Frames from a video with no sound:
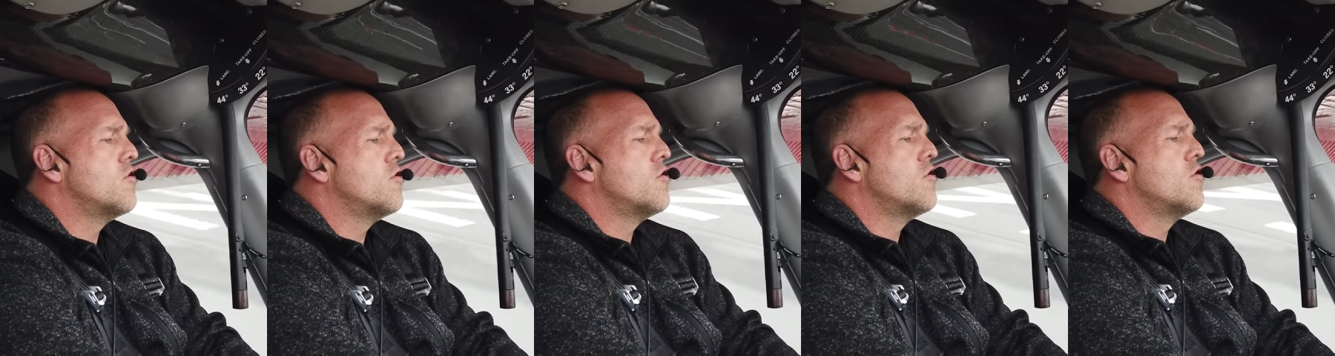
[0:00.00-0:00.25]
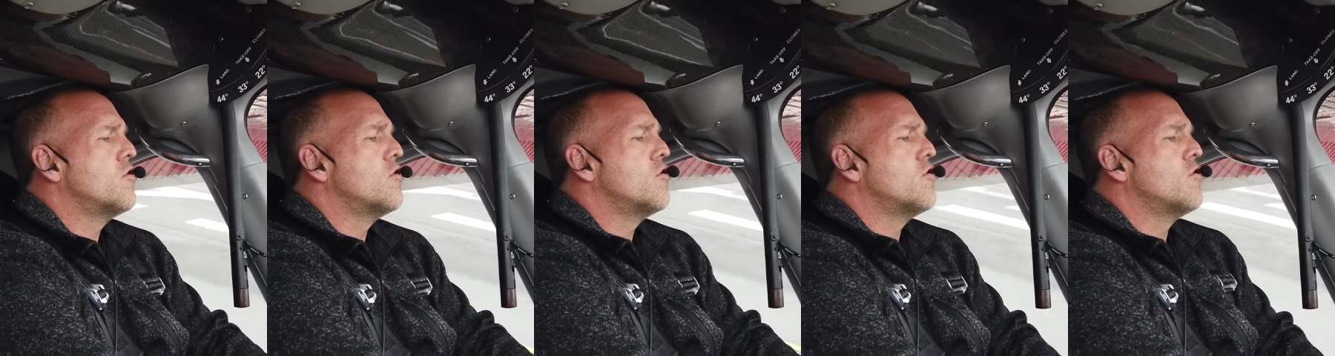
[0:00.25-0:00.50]

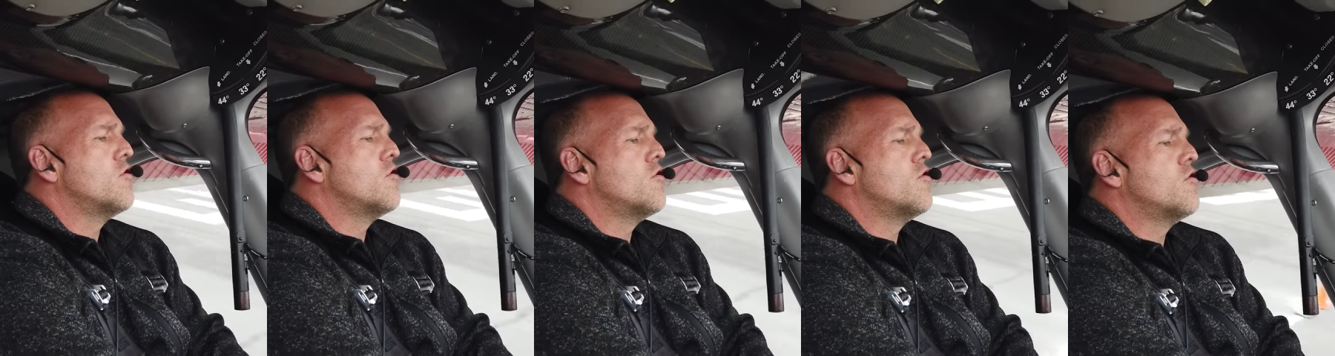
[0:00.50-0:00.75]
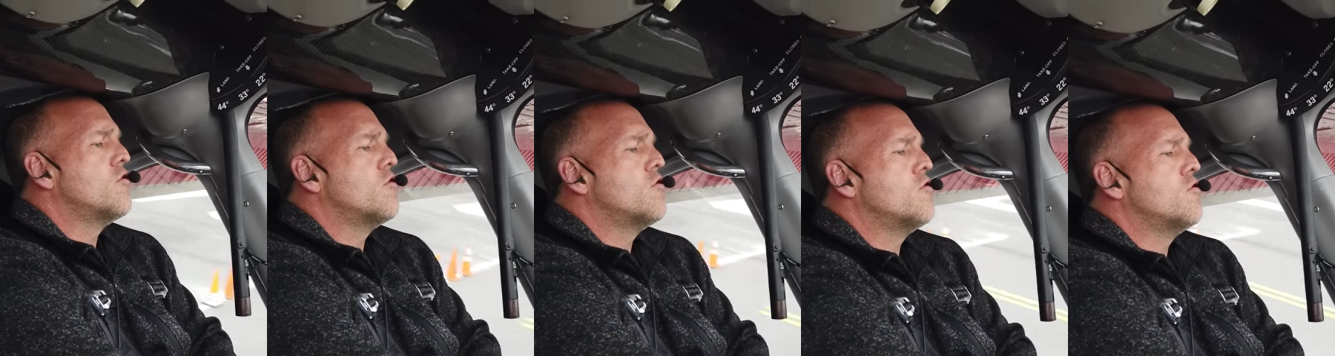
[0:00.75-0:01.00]
And they're like,
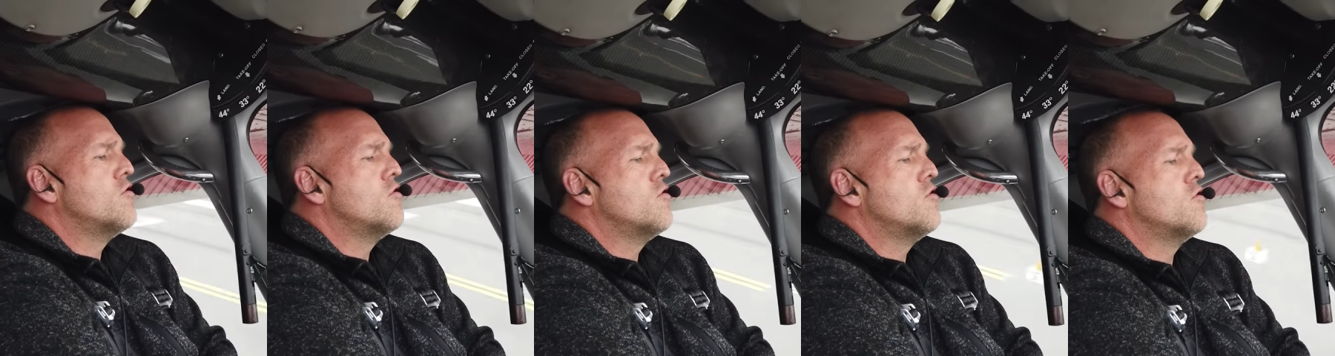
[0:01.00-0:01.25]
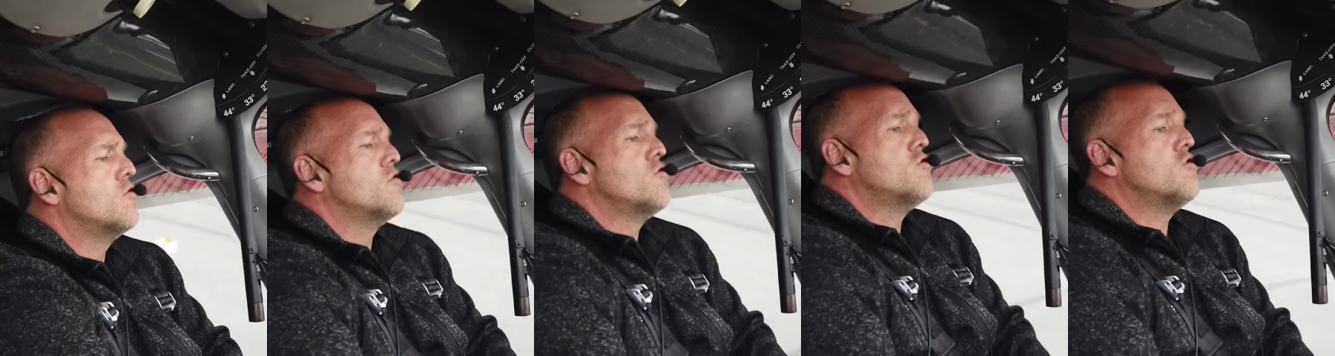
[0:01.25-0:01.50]
oh, really?
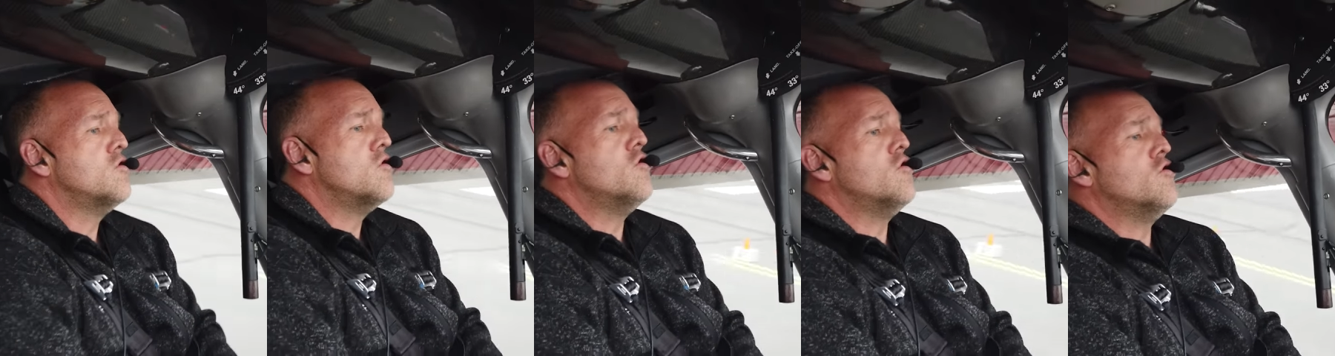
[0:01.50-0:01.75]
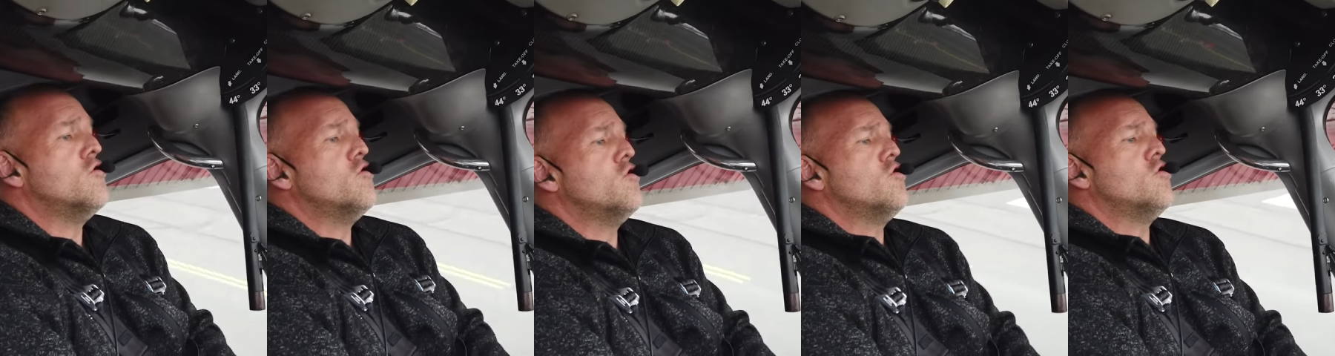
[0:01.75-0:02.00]
How many hours
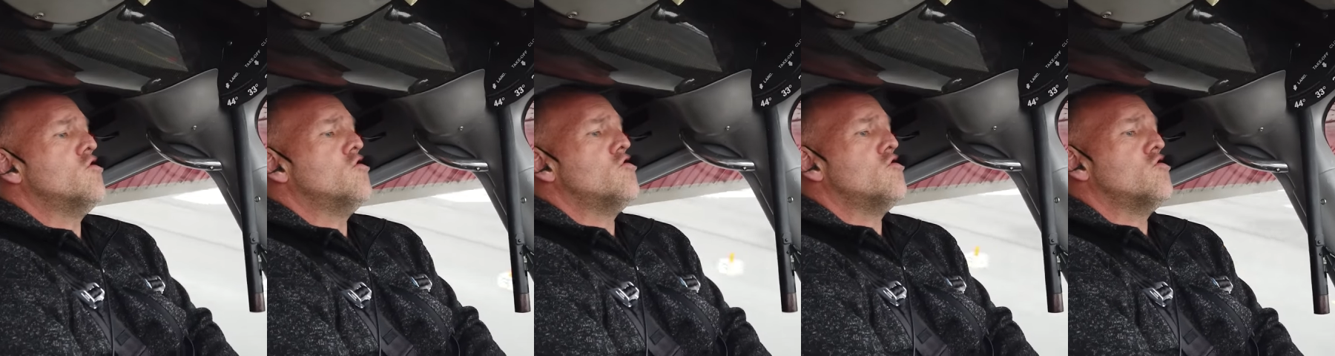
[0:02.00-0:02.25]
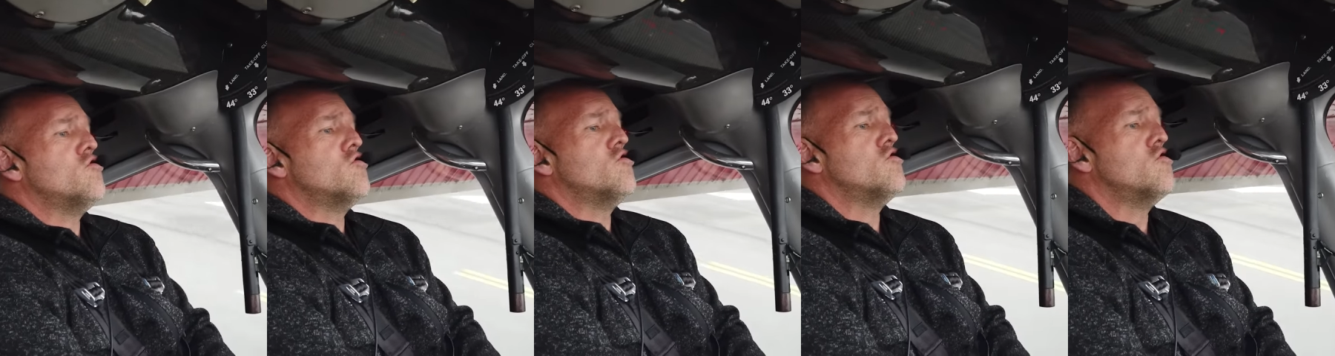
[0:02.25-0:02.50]
do you have
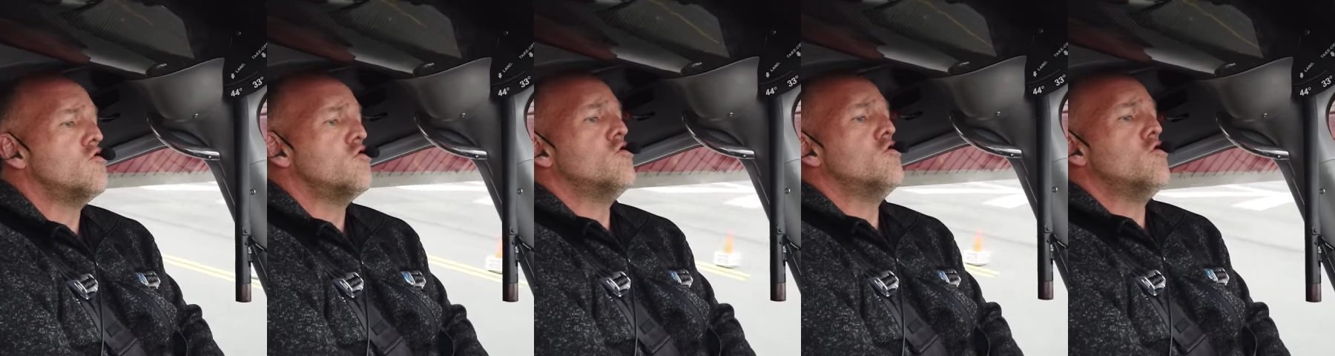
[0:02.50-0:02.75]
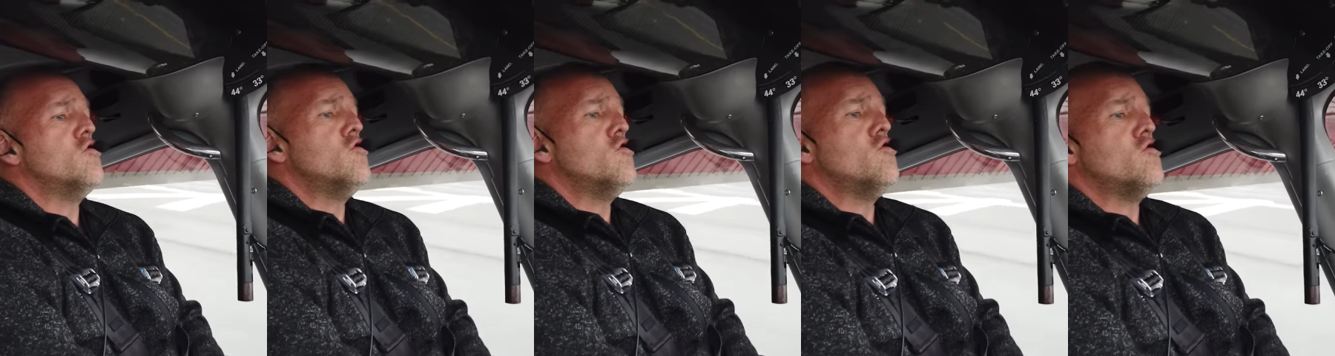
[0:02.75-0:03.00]
building planes?
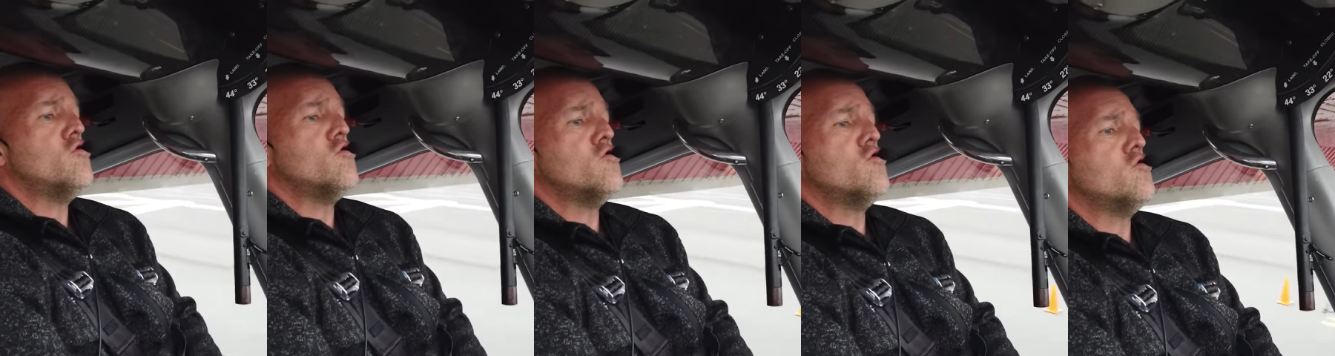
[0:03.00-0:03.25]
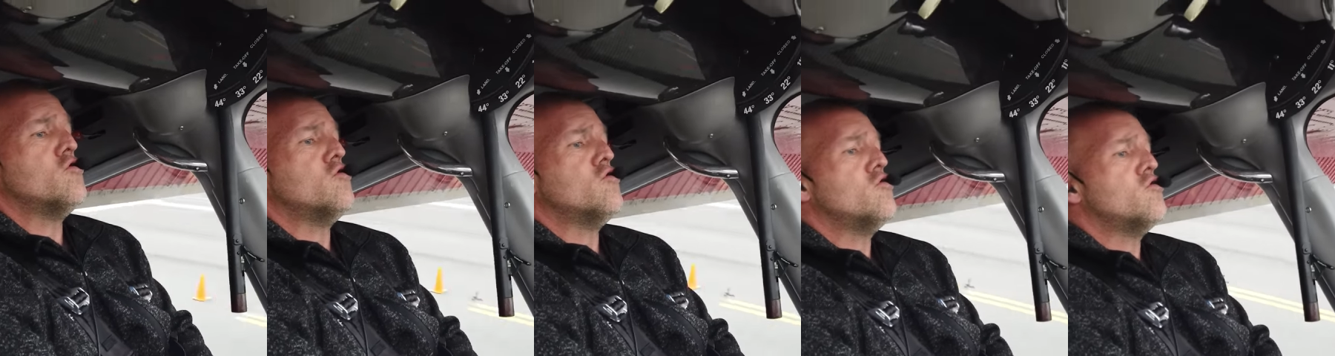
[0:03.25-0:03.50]
And I kind of went,